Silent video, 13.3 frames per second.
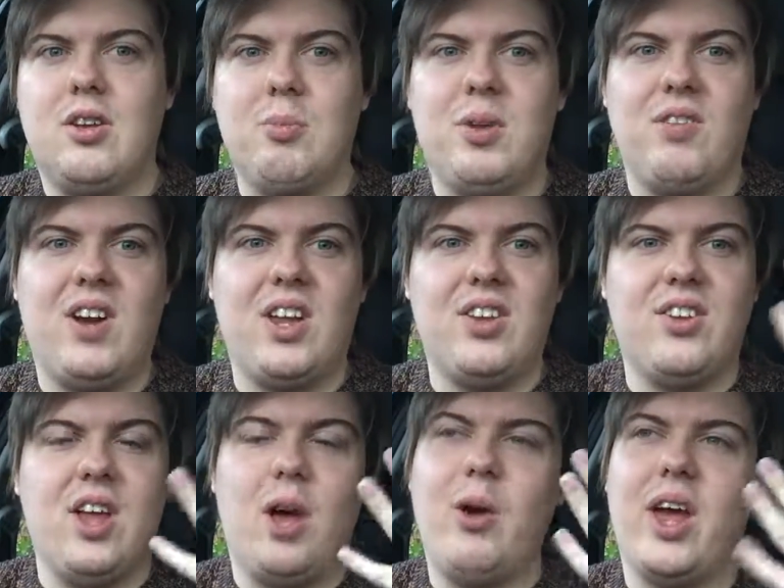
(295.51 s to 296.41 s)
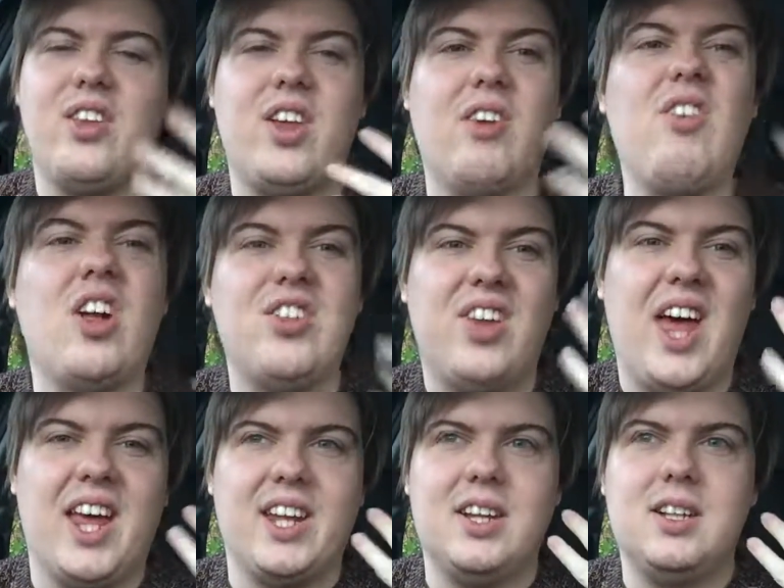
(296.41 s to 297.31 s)
my friends. Okay, so I've got
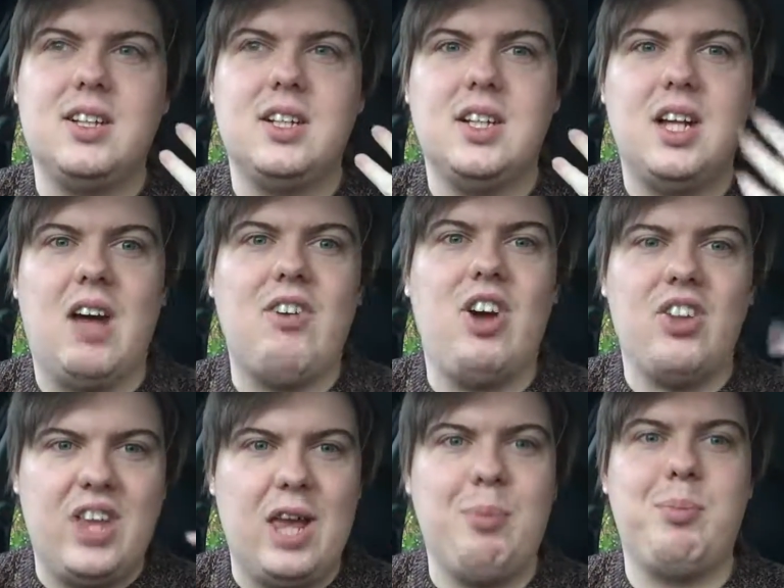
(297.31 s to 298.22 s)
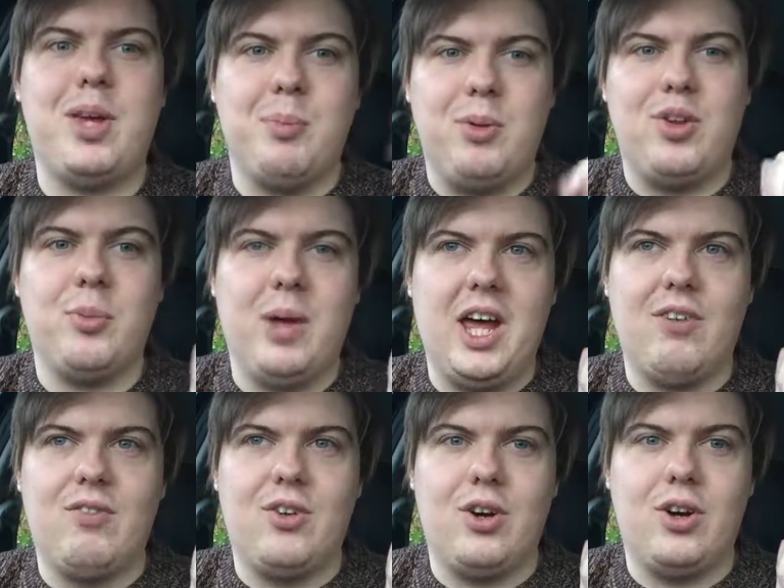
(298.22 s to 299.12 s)
10 people to
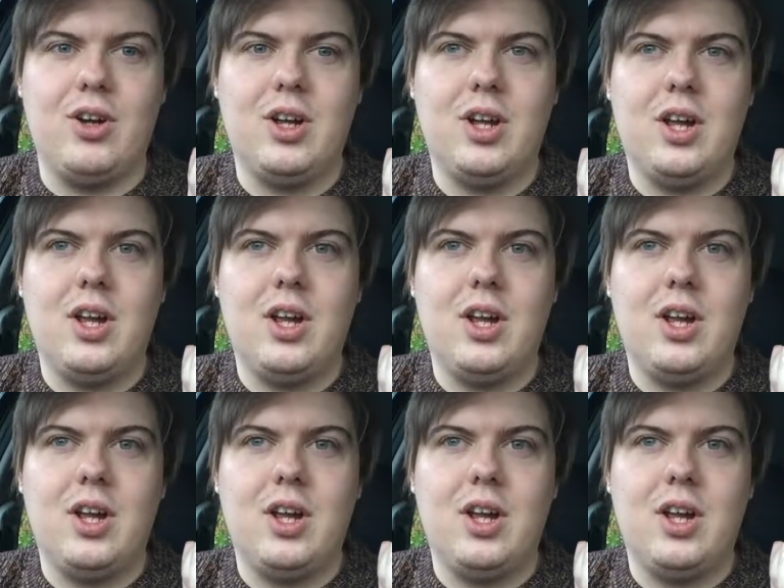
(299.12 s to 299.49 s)
buy for,